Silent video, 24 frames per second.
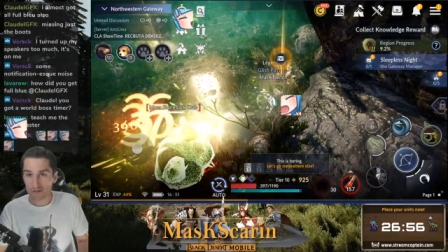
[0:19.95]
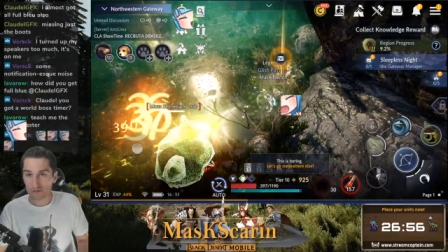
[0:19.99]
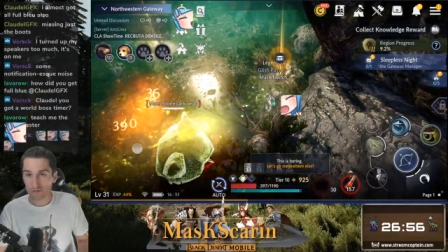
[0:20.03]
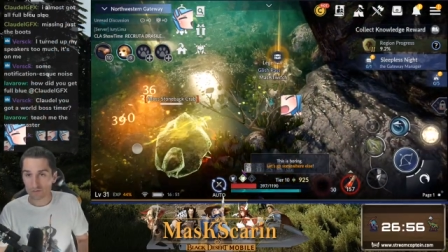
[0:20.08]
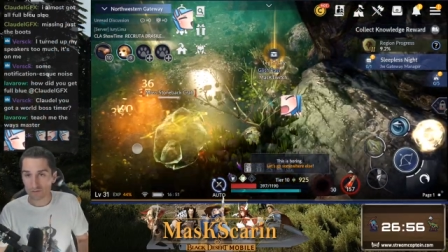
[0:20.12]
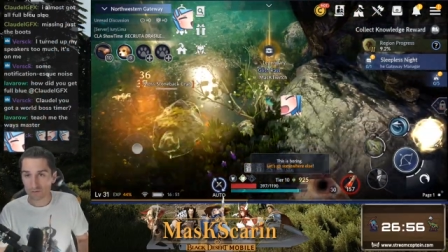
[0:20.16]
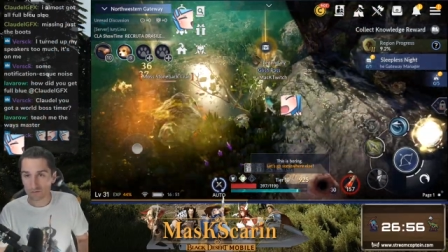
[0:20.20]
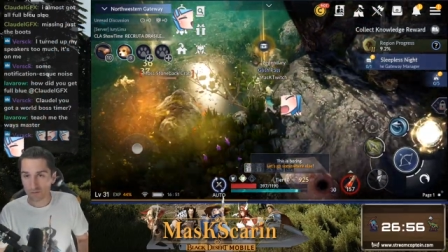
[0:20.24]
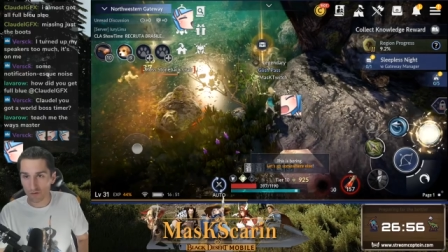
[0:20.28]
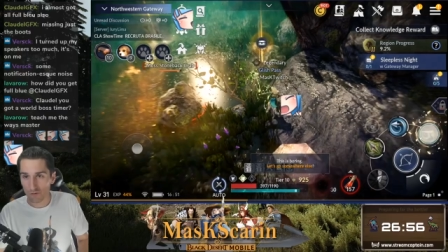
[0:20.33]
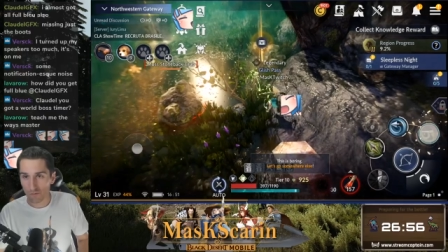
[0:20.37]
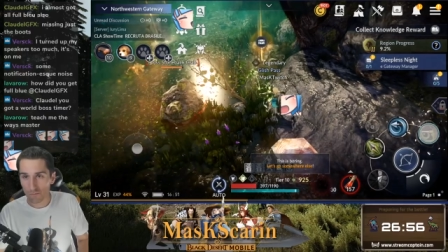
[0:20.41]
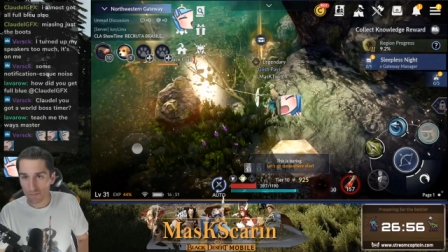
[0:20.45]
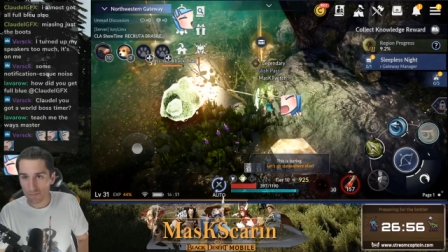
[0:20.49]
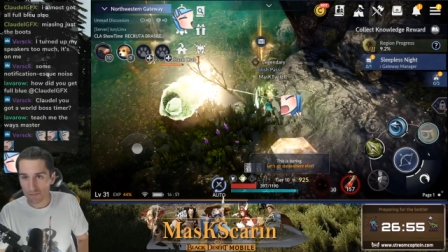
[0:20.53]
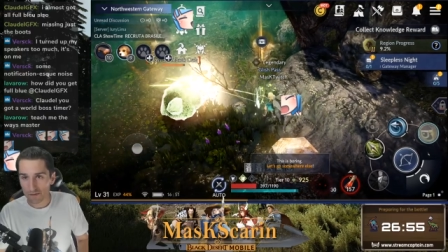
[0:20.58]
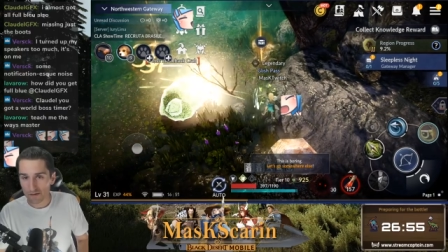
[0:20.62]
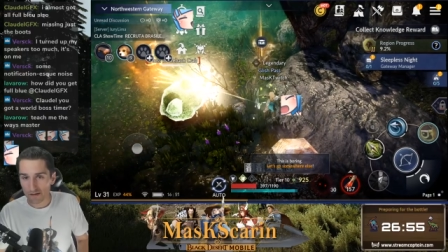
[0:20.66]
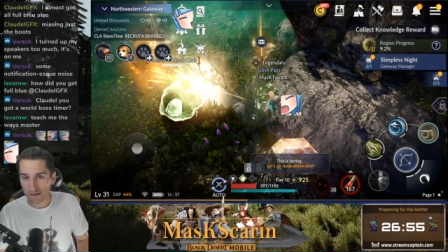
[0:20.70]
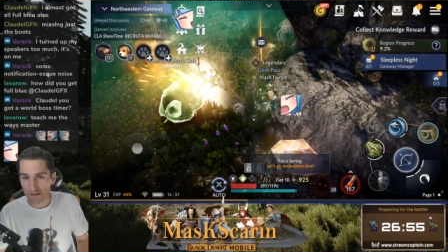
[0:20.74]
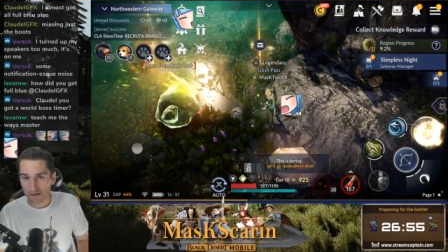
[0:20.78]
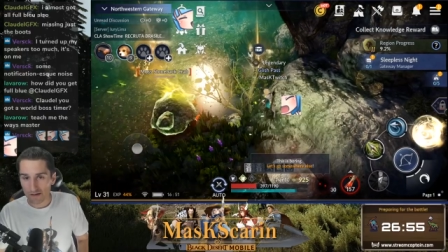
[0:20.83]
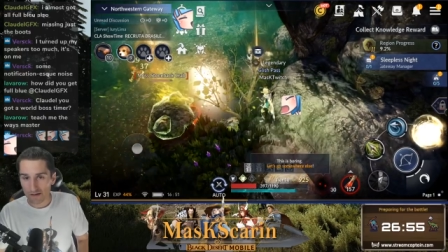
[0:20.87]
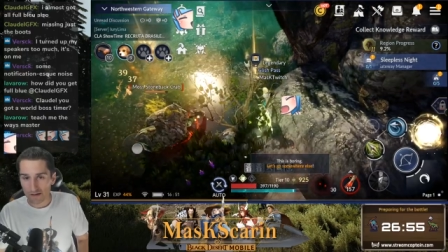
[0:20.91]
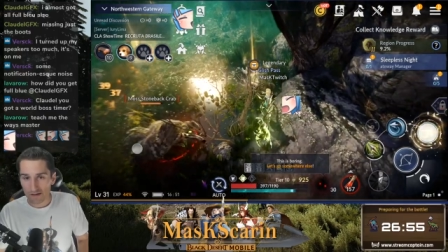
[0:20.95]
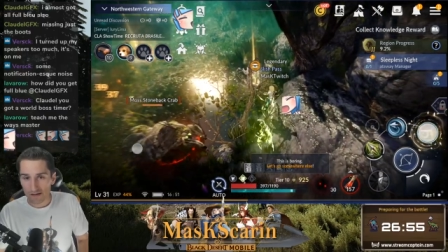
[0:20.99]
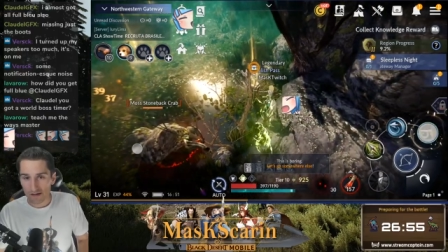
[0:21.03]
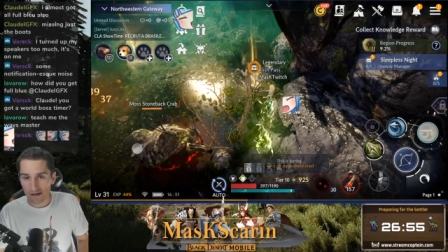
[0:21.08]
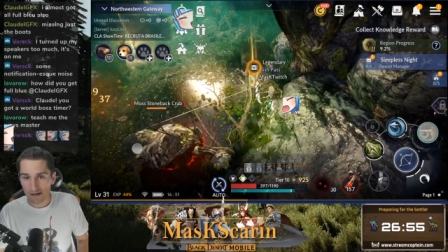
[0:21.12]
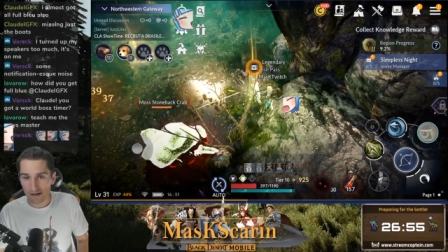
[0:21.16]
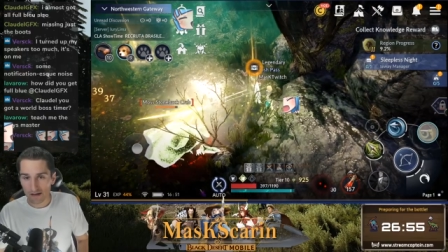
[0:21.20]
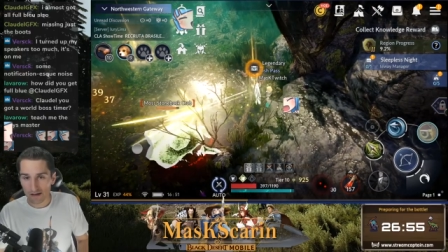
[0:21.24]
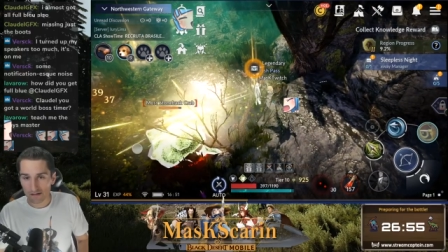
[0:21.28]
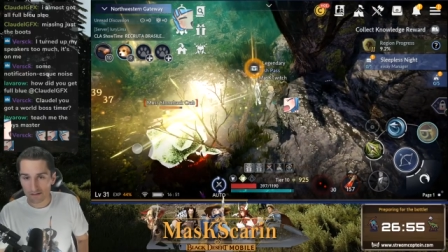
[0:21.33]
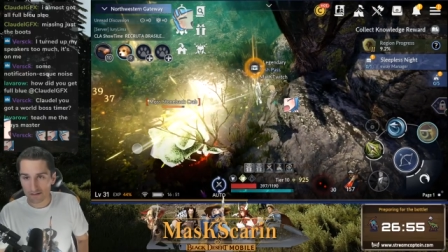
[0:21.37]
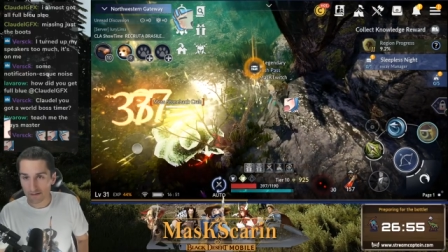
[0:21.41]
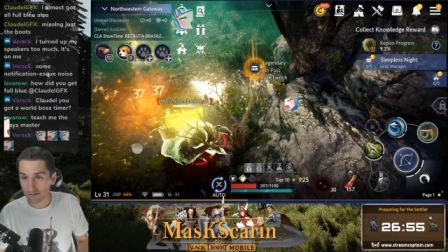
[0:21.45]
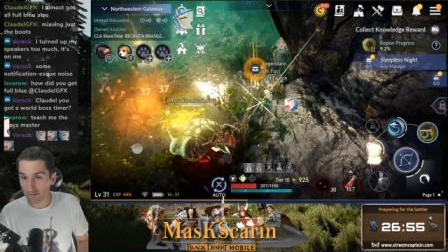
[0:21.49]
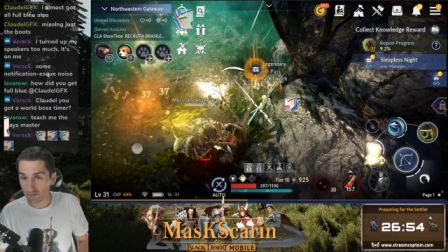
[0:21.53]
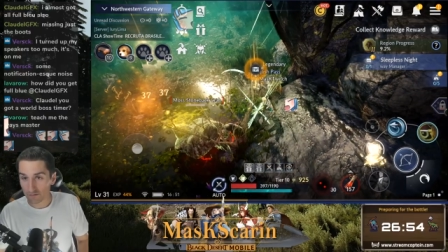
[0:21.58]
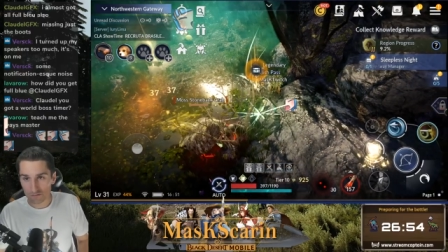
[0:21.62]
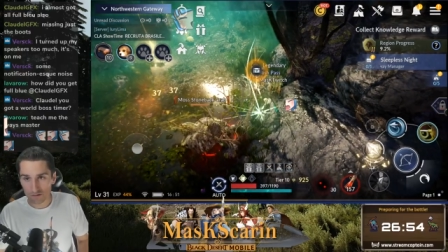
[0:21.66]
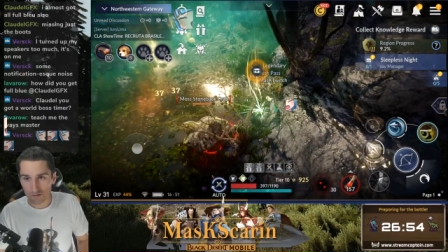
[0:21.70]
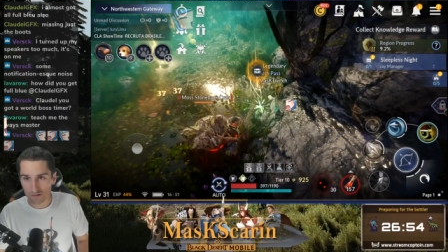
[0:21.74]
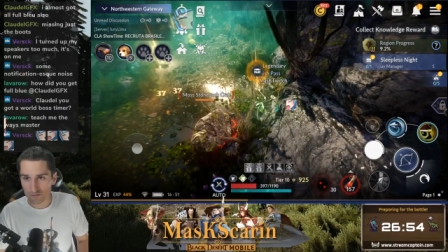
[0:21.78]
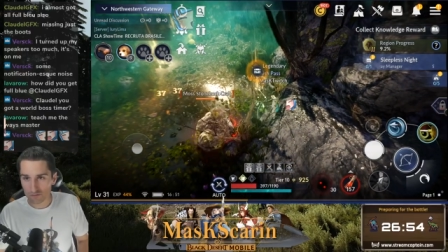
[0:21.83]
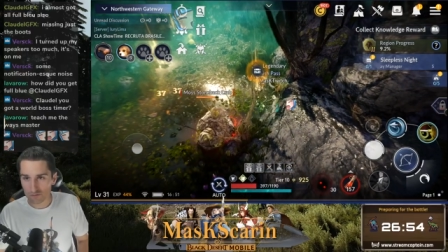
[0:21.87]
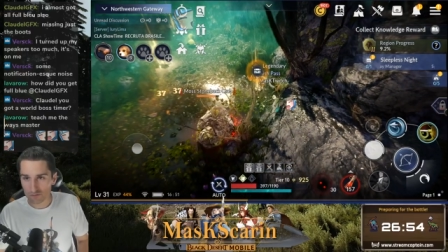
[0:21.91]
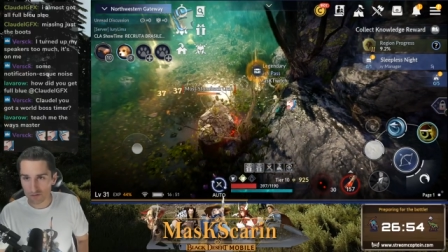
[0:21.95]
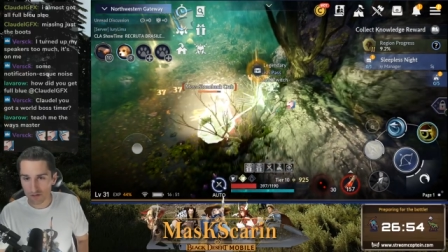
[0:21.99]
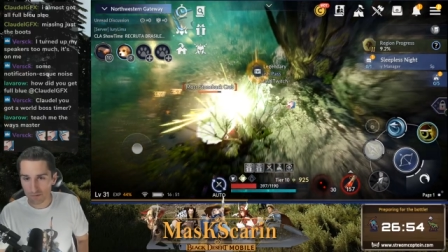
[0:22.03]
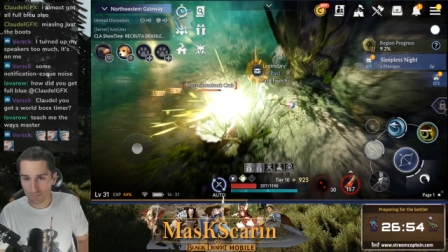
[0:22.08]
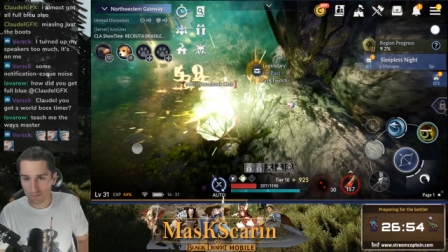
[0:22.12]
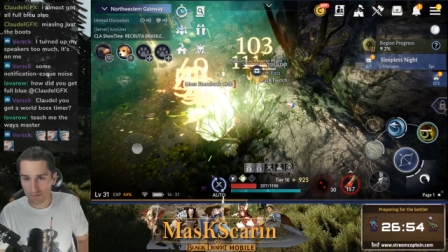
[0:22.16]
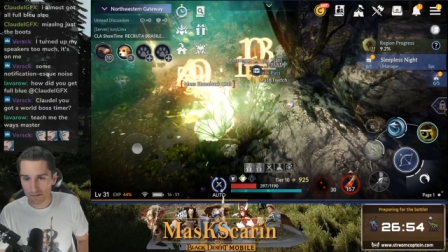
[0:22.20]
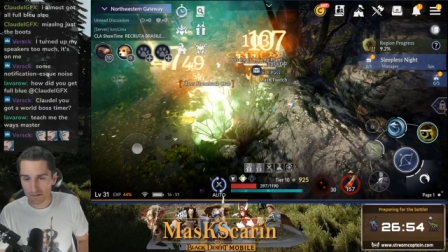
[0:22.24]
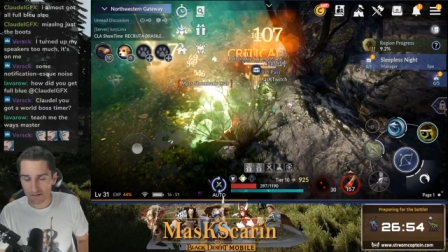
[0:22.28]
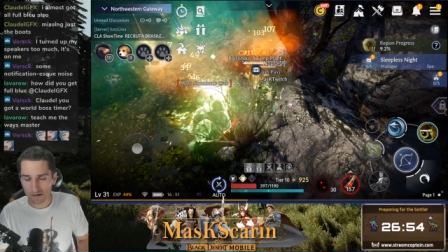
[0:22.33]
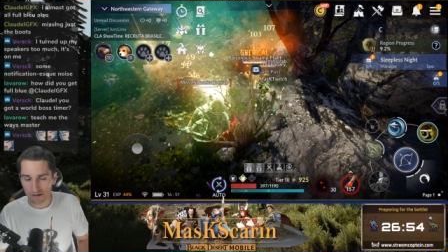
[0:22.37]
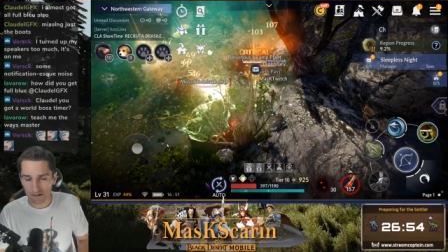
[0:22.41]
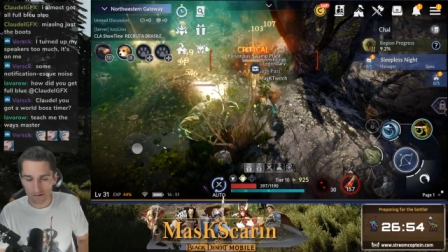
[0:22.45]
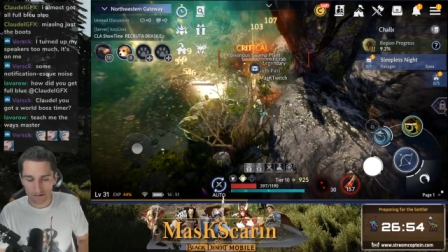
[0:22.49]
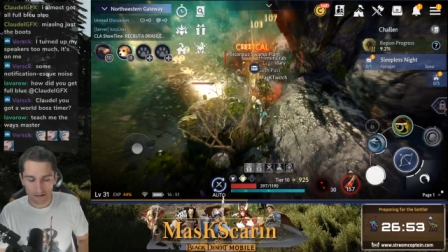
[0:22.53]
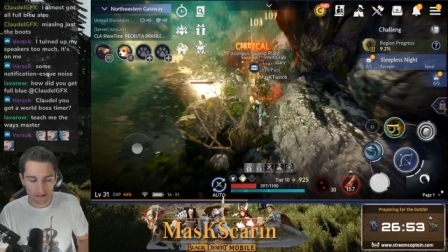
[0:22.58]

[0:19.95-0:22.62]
So uh, let's let's jump in there.